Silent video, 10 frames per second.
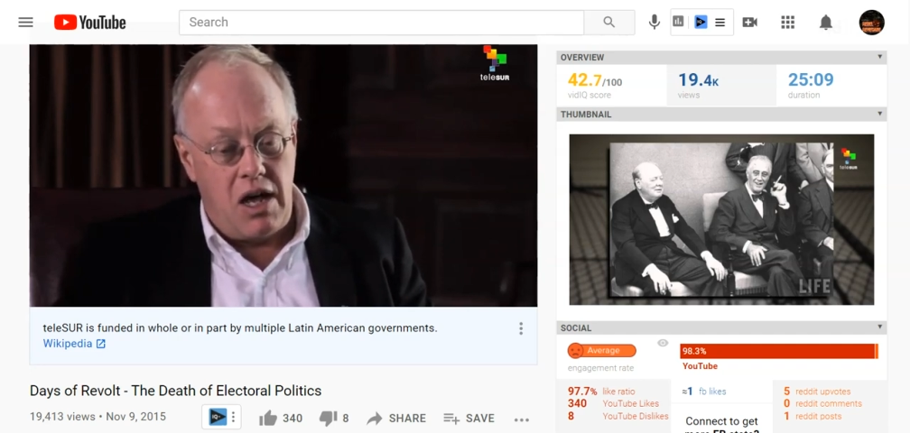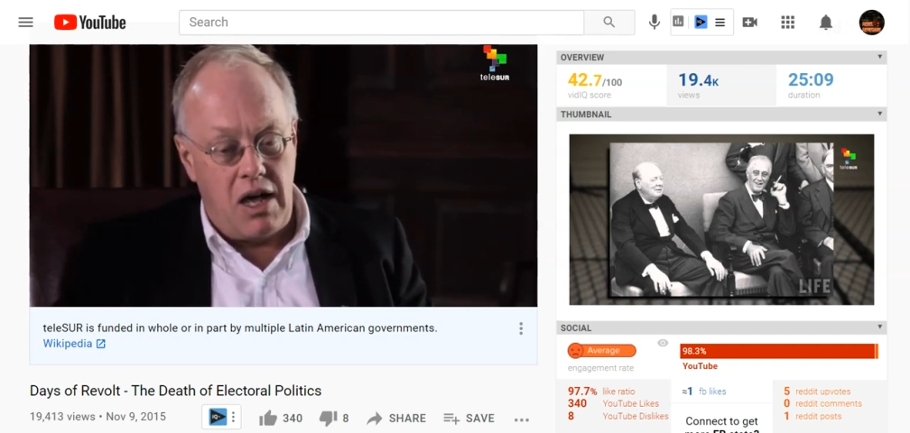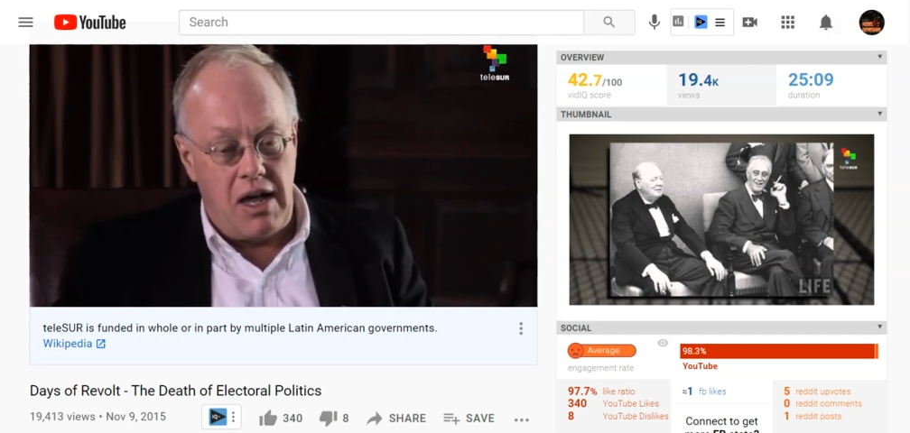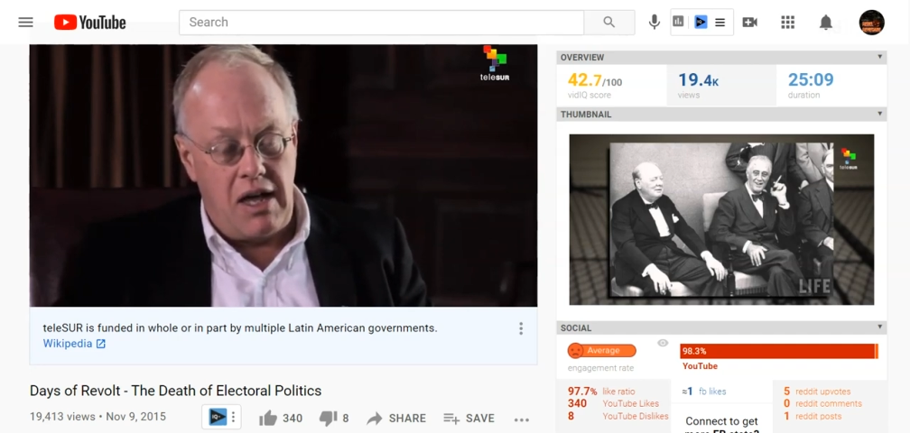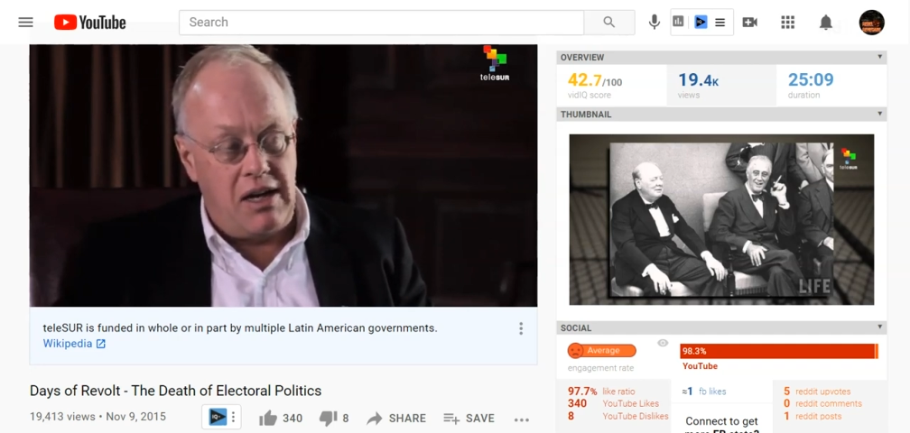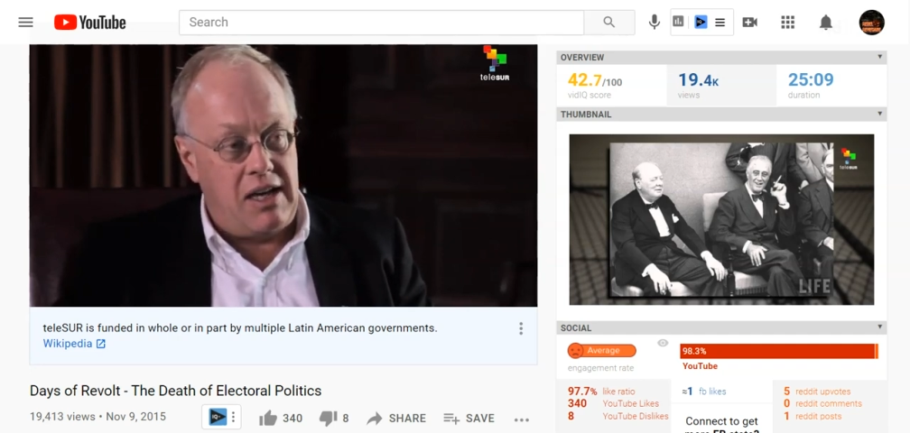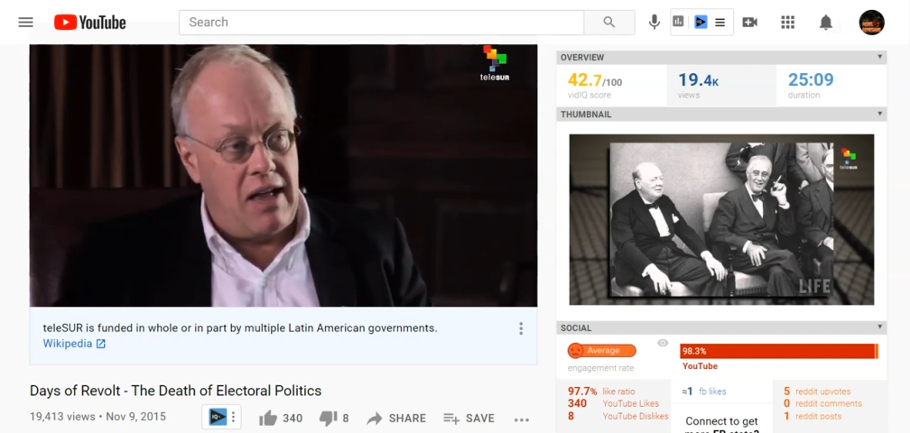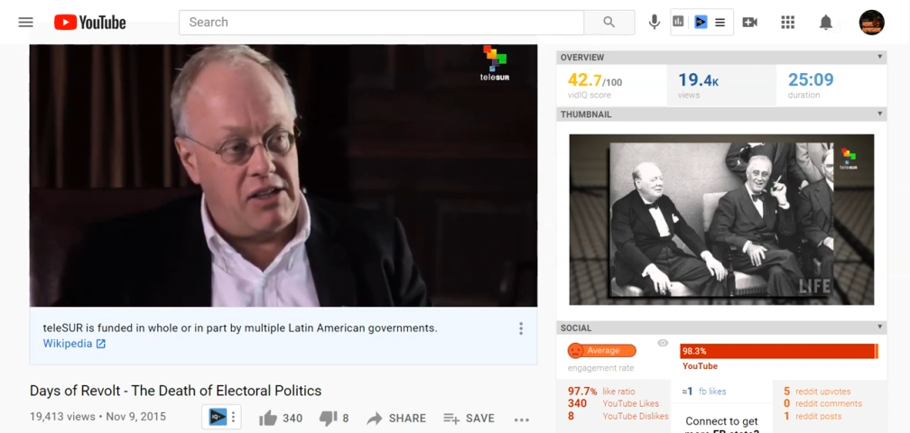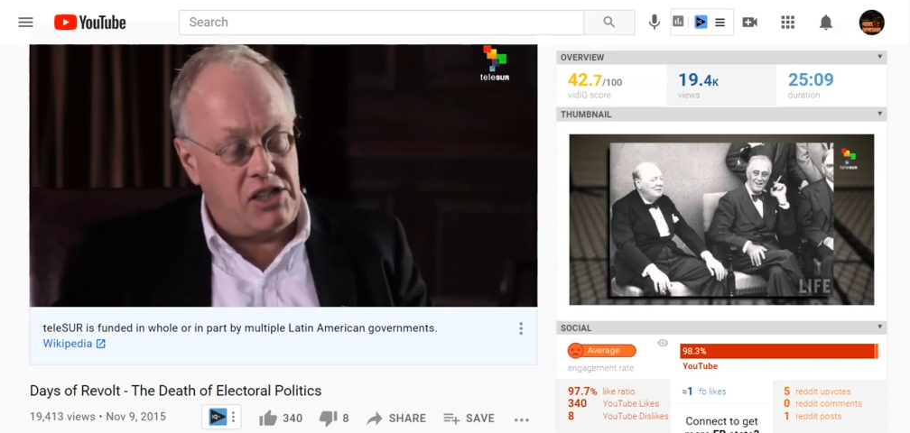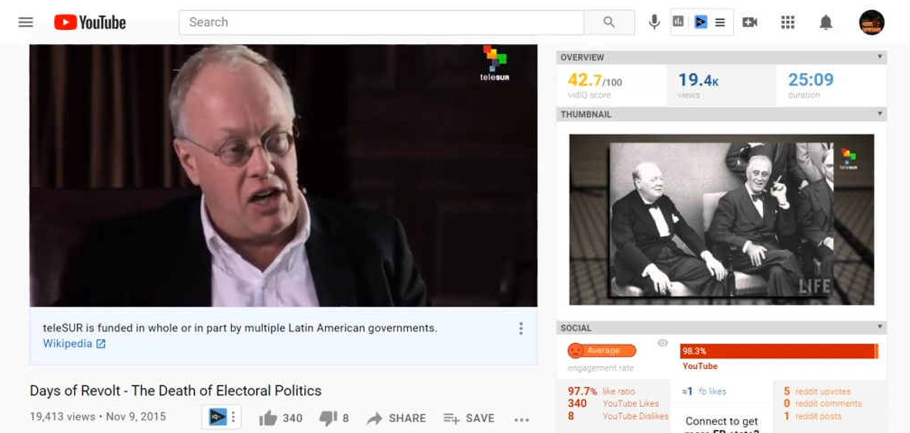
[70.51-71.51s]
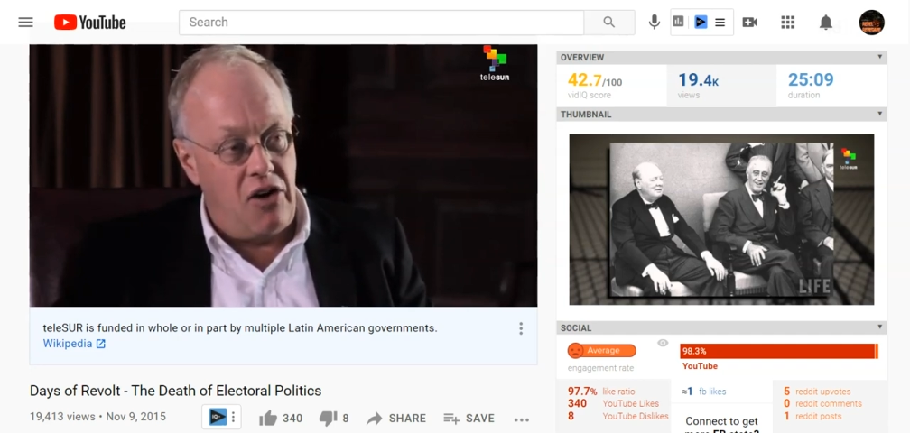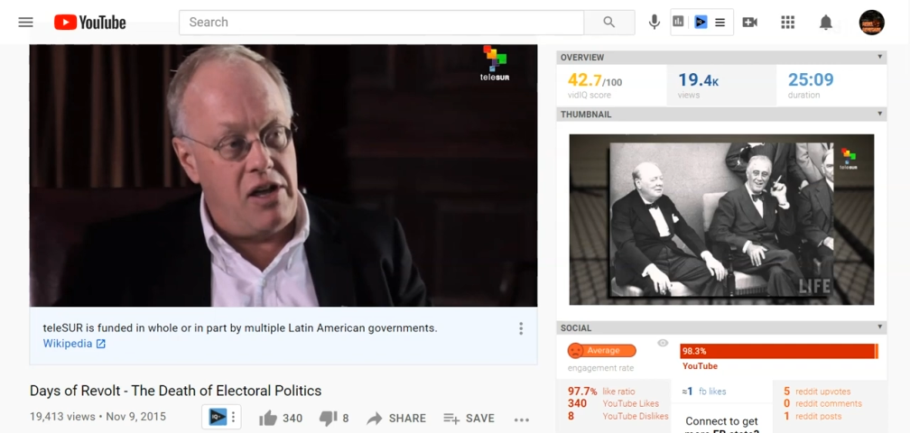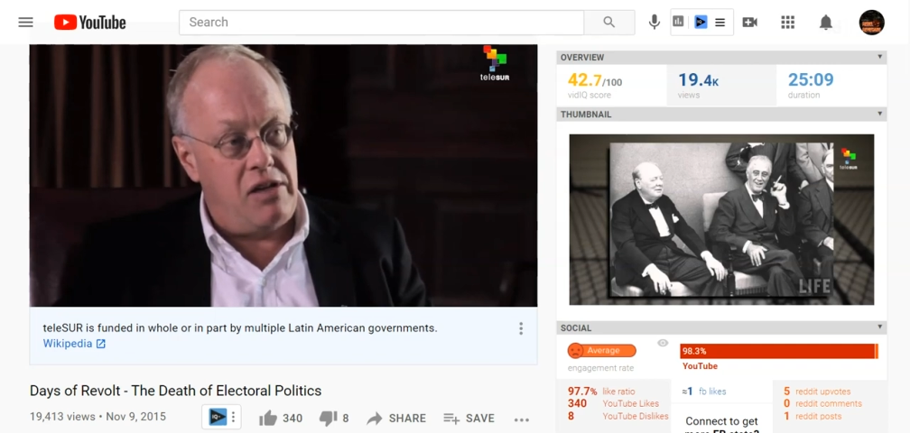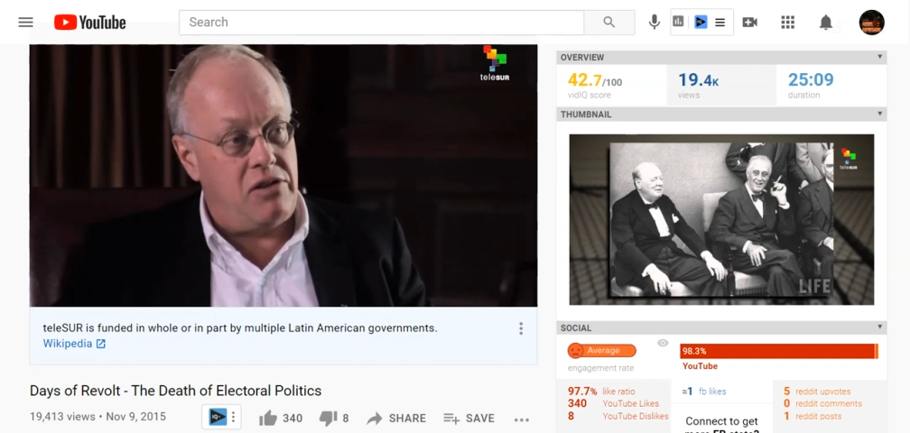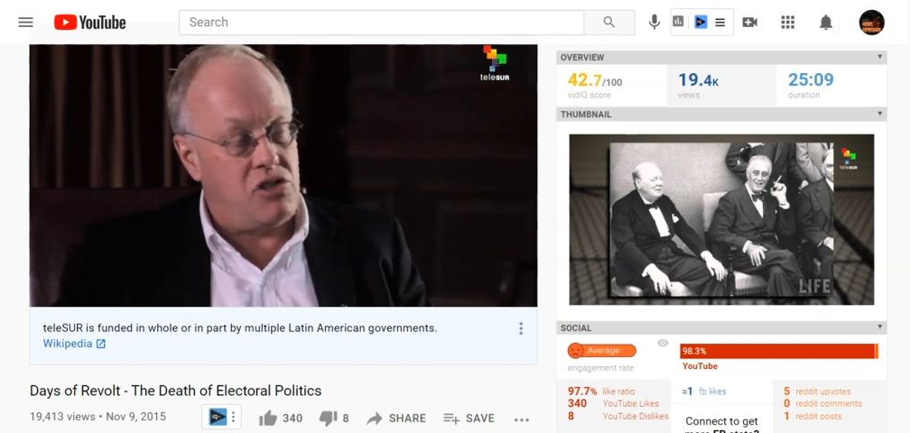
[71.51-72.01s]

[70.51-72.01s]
uh, an egalitarian,